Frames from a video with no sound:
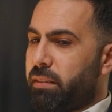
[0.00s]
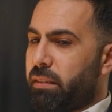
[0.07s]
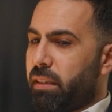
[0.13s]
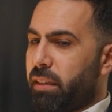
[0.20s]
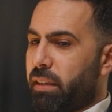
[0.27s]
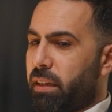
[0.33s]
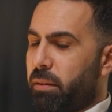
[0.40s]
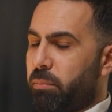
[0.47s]

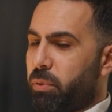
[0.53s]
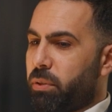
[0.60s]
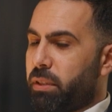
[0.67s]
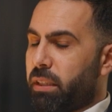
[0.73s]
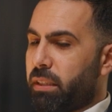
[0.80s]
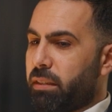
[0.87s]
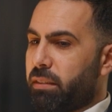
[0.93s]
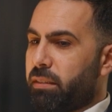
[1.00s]
selling a
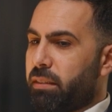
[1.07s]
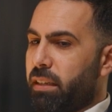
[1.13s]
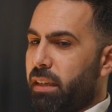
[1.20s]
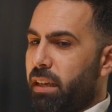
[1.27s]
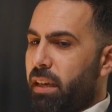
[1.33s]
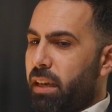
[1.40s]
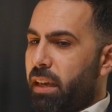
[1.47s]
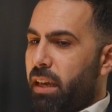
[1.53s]
product,
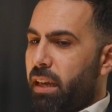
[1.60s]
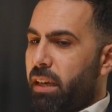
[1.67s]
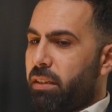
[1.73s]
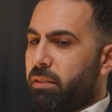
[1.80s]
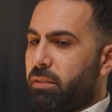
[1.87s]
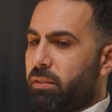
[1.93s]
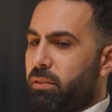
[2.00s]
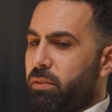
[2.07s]

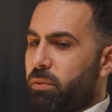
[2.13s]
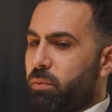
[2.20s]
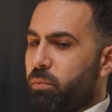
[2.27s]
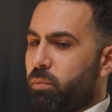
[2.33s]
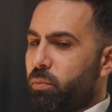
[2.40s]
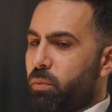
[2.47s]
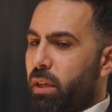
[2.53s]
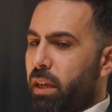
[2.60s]
and
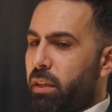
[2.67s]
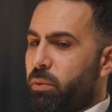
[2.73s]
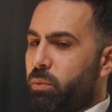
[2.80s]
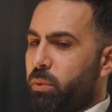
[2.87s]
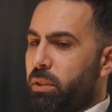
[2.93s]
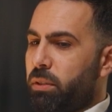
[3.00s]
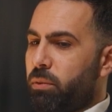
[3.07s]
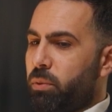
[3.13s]

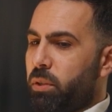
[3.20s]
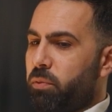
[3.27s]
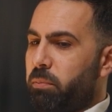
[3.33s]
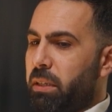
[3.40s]
we've